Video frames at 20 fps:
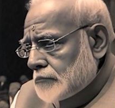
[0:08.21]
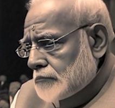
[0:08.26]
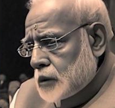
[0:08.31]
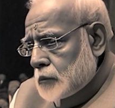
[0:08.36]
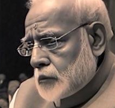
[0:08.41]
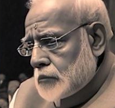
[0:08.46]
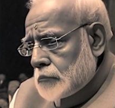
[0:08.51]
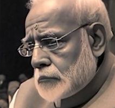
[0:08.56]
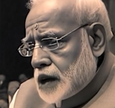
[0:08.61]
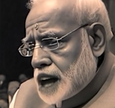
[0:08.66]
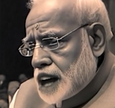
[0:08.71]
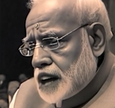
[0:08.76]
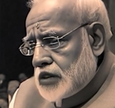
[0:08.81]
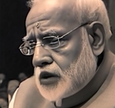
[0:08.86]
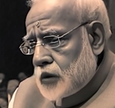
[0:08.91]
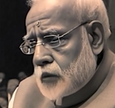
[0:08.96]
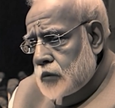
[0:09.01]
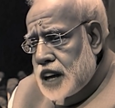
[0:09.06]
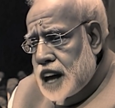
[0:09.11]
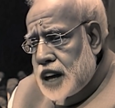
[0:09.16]
I was
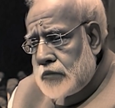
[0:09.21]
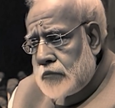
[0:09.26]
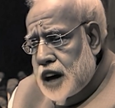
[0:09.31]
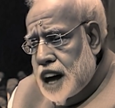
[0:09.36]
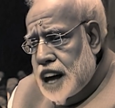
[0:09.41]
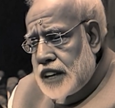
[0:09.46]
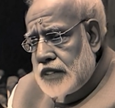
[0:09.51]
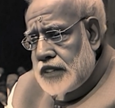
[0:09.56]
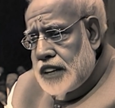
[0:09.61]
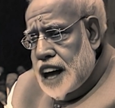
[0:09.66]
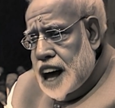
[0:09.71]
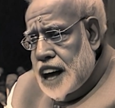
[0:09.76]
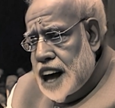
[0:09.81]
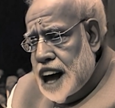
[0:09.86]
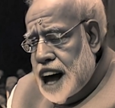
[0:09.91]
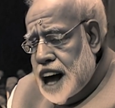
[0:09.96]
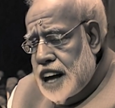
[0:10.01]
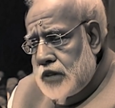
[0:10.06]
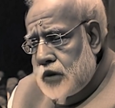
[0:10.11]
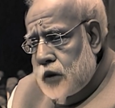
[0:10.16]
made using advanced
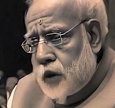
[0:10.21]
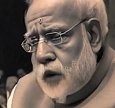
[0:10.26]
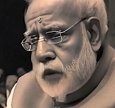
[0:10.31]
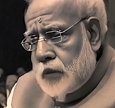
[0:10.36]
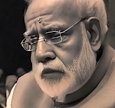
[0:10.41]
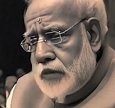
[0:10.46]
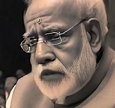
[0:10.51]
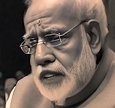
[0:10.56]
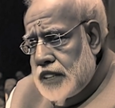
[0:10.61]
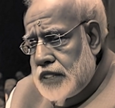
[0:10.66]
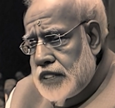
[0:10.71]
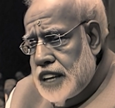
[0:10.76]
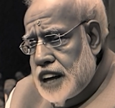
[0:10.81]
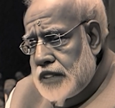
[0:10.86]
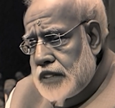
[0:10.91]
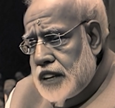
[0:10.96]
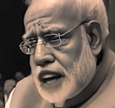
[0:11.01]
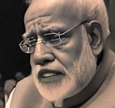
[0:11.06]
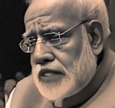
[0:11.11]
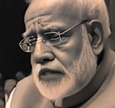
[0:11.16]
AI tools and
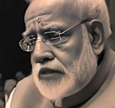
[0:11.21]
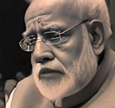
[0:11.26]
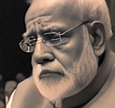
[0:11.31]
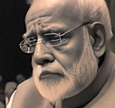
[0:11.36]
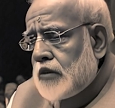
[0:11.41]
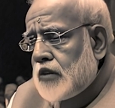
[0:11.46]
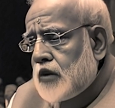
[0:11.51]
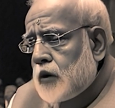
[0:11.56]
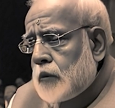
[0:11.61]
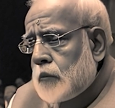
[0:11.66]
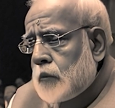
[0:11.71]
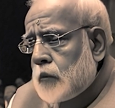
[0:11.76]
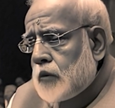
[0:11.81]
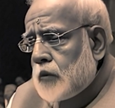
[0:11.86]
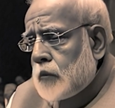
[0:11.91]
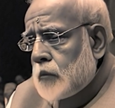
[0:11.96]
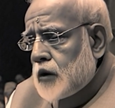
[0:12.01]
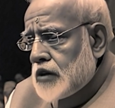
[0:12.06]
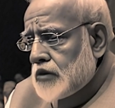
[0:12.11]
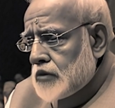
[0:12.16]
techniques. The script
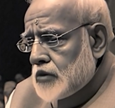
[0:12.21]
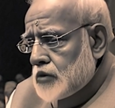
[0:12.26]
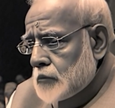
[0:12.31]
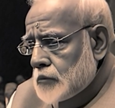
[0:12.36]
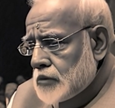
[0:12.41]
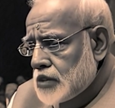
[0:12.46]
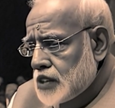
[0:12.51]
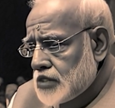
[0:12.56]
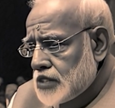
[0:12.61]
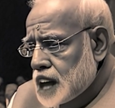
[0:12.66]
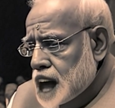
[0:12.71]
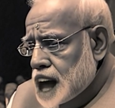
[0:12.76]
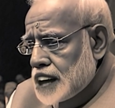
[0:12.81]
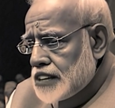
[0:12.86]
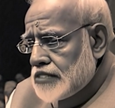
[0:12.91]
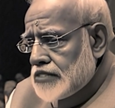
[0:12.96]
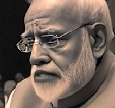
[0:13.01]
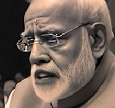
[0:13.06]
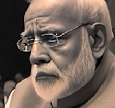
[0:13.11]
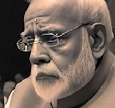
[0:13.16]
was written using
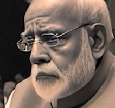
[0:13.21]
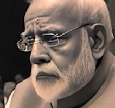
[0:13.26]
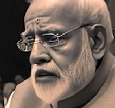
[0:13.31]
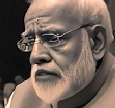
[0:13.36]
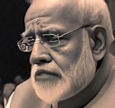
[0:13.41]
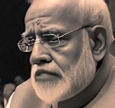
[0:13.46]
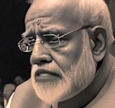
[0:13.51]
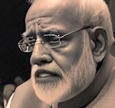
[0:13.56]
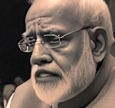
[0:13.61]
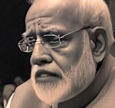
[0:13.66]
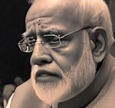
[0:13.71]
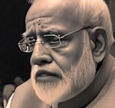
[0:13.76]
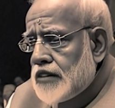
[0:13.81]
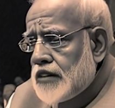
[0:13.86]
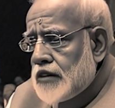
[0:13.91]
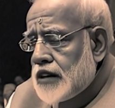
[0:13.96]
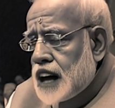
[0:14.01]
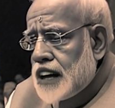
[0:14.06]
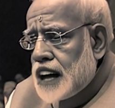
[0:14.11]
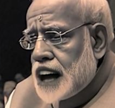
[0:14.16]
ChatGPT,
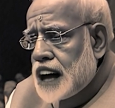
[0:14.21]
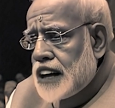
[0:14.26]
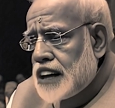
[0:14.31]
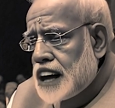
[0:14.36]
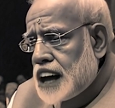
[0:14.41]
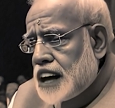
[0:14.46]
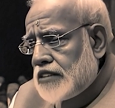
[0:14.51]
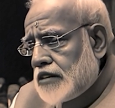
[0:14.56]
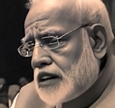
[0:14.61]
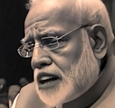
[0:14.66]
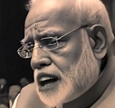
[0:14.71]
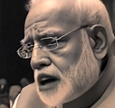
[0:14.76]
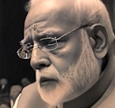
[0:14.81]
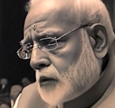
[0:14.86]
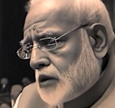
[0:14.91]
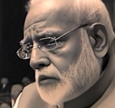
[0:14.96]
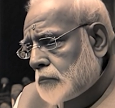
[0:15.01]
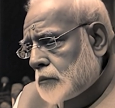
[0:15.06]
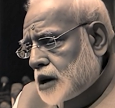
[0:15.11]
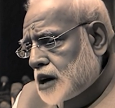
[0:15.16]
an AI
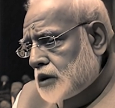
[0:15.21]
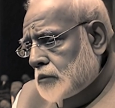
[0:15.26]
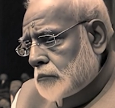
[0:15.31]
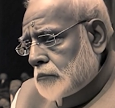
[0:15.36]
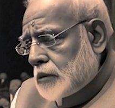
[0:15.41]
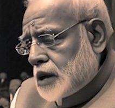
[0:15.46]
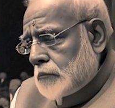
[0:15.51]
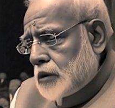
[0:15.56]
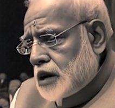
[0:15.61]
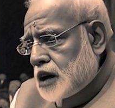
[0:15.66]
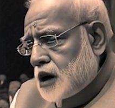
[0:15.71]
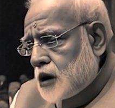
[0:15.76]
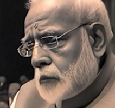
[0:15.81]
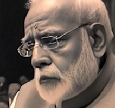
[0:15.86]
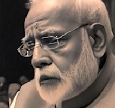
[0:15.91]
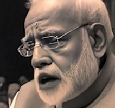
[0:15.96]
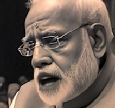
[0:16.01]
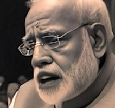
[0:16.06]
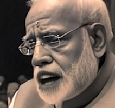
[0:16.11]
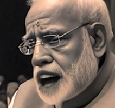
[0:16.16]
language model made by
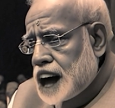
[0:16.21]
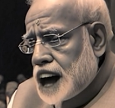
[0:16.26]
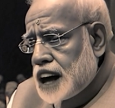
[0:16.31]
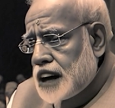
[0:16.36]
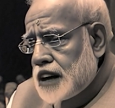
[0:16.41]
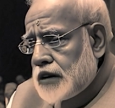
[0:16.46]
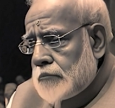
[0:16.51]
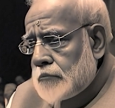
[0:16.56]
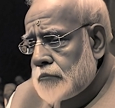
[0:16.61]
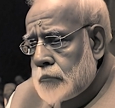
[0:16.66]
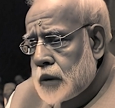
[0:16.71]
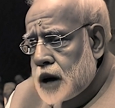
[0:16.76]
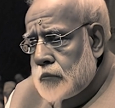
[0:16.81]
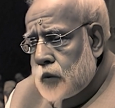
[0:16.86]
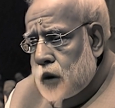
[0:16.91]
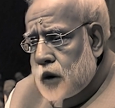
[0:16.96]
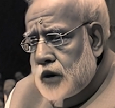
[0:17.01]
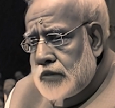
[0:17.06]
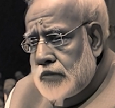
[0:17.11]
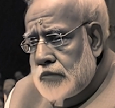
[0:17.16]
OpenAI. My
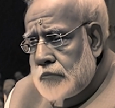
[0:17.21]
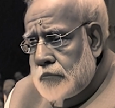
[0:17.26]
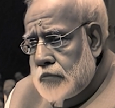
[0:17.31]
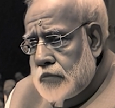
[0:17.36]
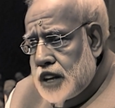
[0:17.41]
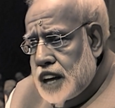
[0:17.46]
voice?